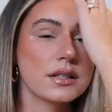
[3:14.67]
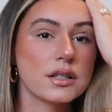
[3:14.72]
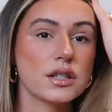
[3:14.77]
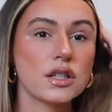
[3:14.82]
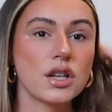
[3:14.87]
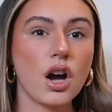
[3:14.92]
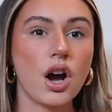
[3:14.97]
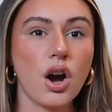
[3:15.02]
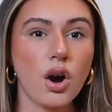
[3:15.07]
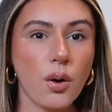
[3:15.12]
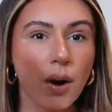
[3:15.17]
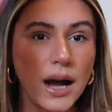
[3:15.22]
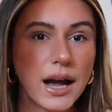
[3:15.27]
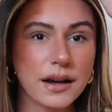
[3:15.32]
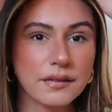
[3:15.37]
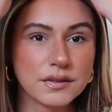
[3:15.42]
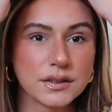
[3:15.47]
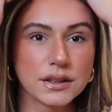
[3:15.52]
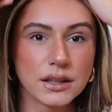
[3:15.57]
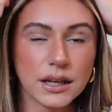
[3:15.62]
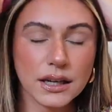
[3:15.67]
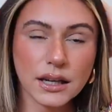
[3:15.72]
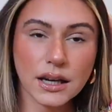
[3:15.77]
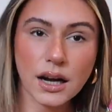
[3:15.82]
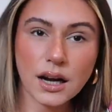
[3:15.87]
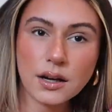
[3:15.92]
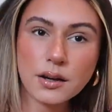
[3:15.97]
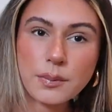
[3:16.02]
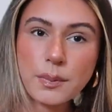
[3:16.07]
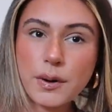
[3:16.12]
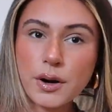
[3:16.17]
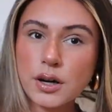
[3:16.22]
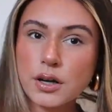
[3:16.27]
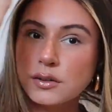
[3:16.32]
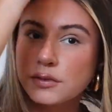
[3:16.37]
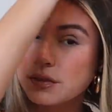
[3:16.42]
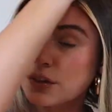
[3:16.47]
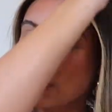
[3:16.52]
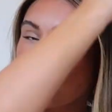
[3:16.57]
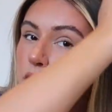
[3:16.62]
So I have to like kind of part
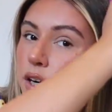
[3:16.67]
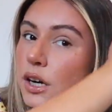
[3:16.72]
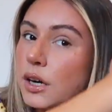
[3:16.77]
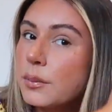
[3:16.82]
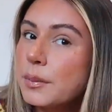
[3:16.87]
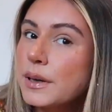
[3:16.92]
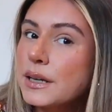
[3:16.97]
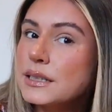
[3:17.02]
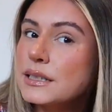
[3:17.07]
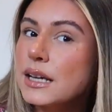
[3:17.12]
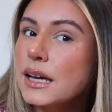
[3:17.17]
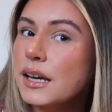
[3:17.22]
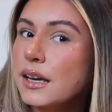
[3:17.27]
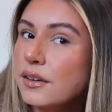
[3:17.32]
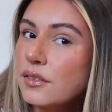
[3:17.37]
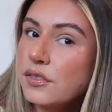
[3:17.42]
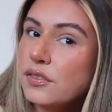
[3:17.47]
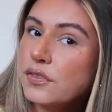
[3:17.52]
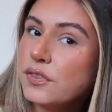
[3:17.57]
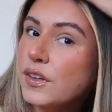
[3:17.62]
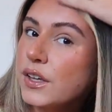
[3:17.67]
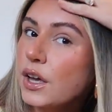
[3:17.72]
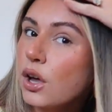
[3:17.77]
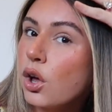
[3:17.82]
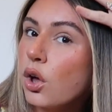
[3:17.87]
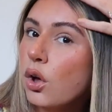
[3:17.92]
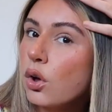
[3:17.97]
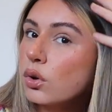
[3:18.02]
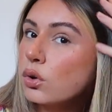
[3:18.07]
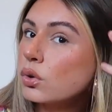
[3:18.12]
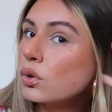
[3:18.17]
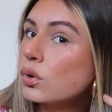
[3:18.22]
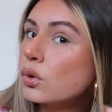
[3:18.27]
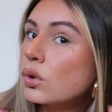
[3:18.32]
it for her because I can feel